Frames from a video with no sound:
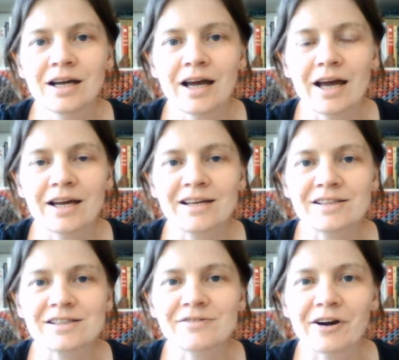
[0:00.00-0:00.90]
and
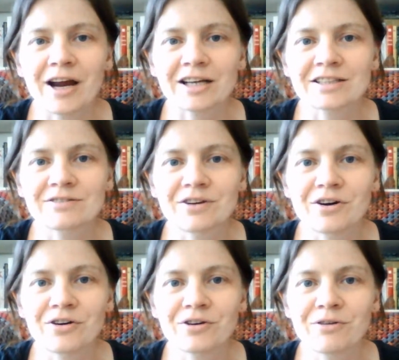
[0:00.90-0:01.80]
she's very active
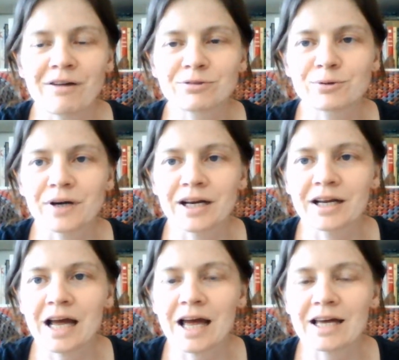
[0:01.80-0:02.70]
on Ravelry,
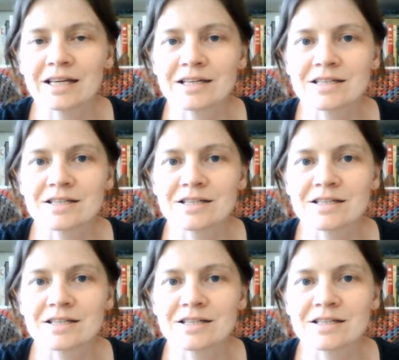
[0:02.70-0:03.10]
and